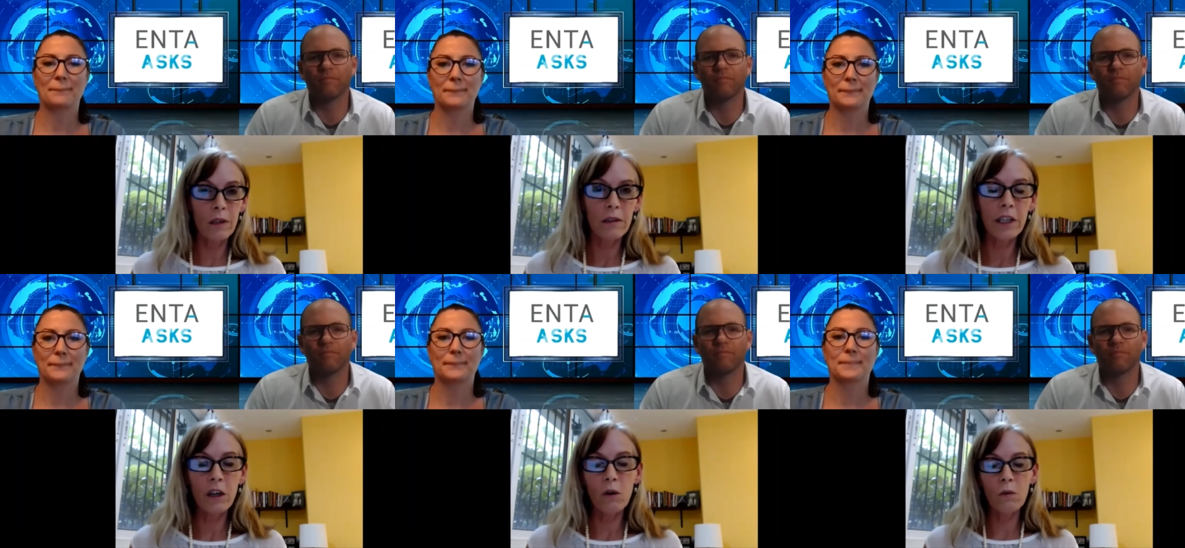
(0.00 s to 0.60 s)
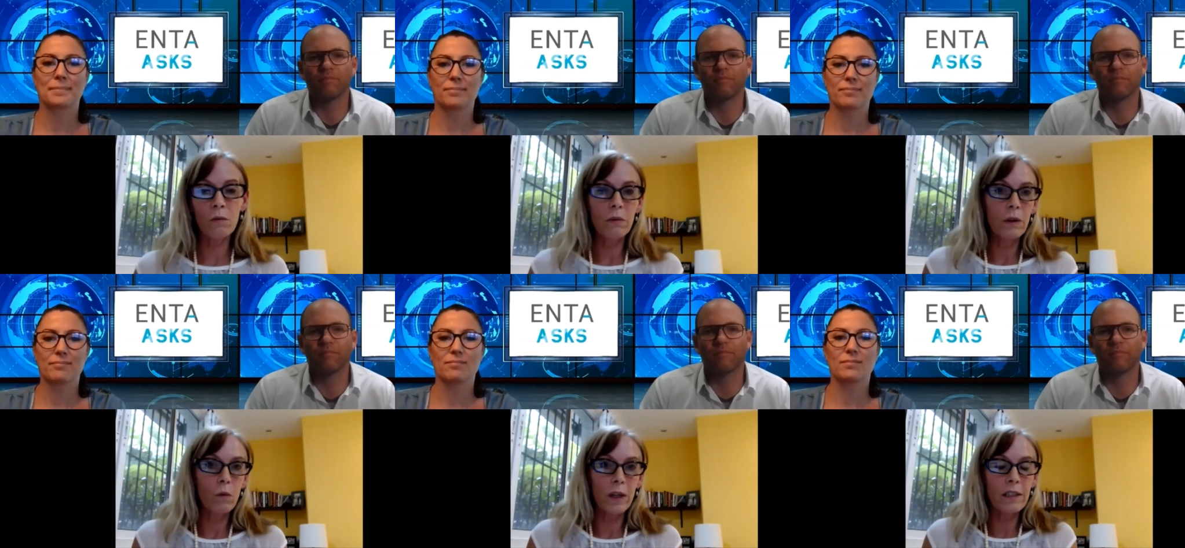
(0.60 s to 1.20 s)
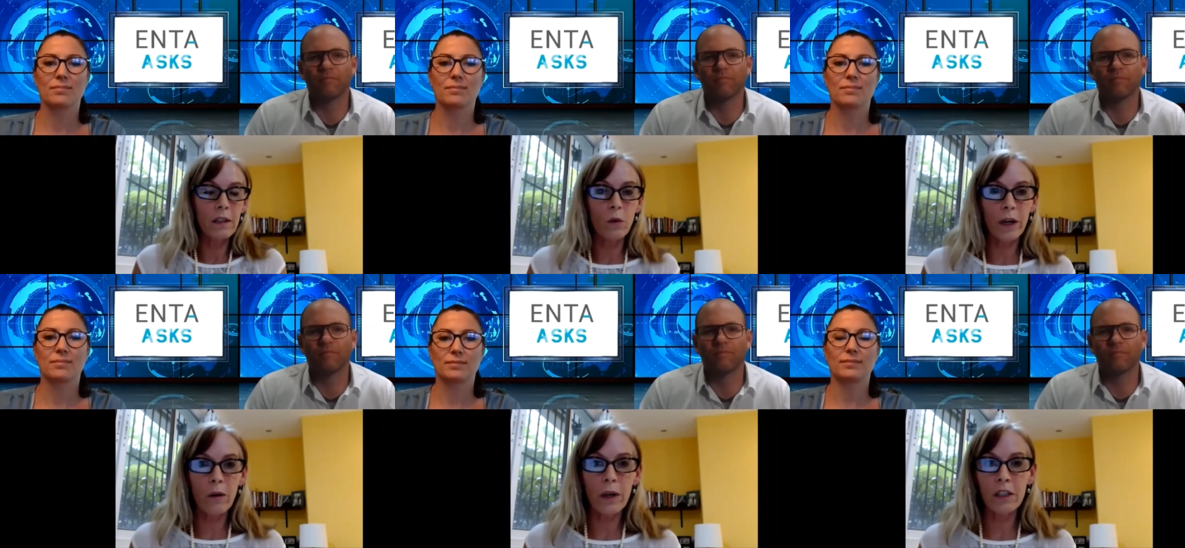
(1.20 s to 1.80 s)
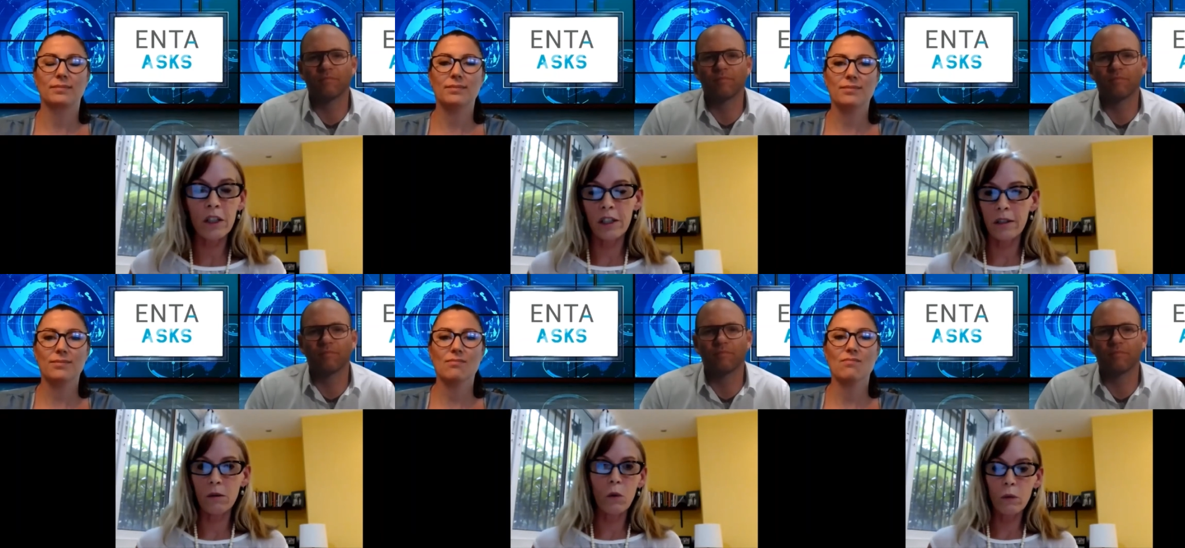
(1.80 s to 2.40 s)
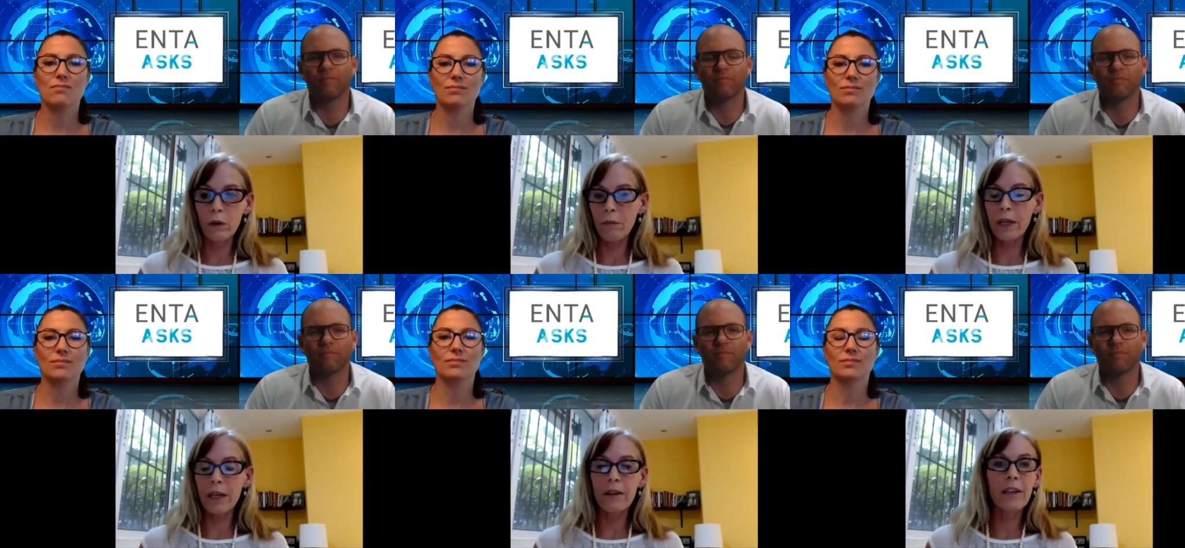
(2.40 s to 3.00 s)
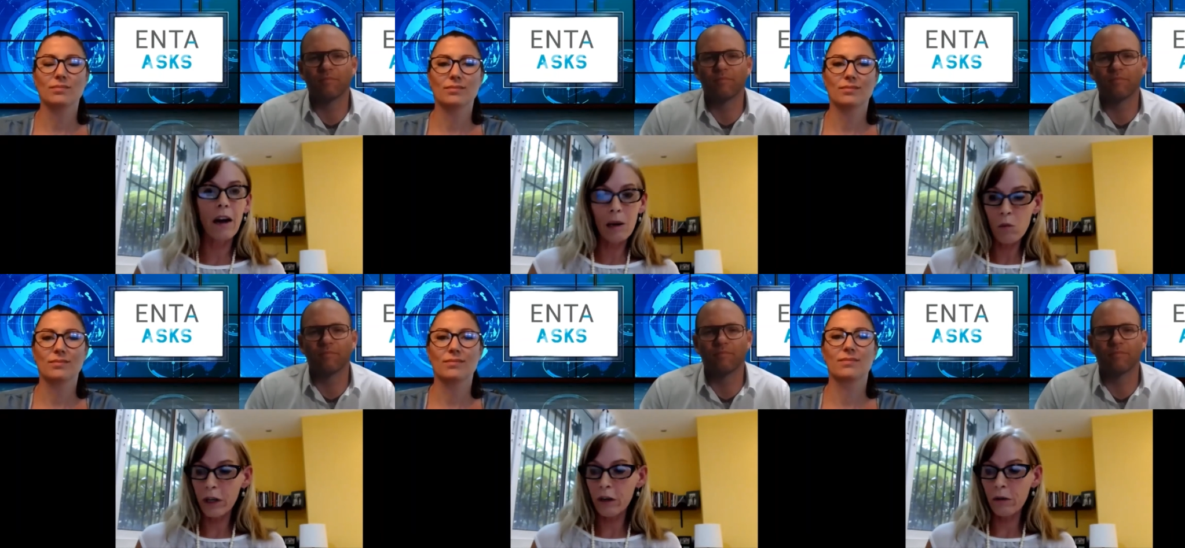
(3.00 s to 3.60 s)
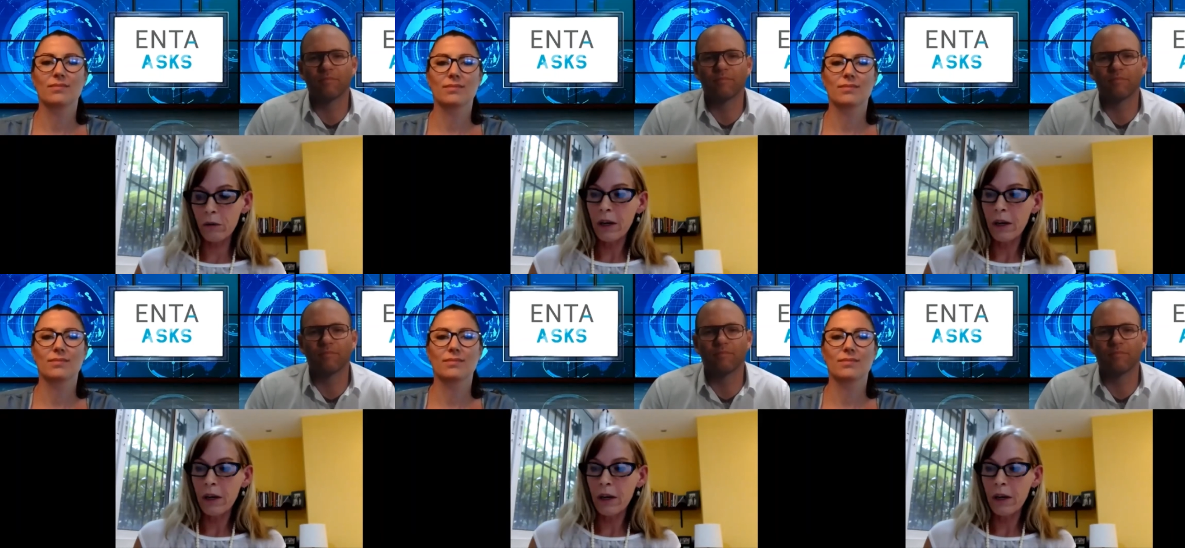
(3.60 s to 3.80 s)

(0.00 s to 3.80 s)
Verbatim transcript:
Speaker 1: You know, what's the quick question? What would be the time when you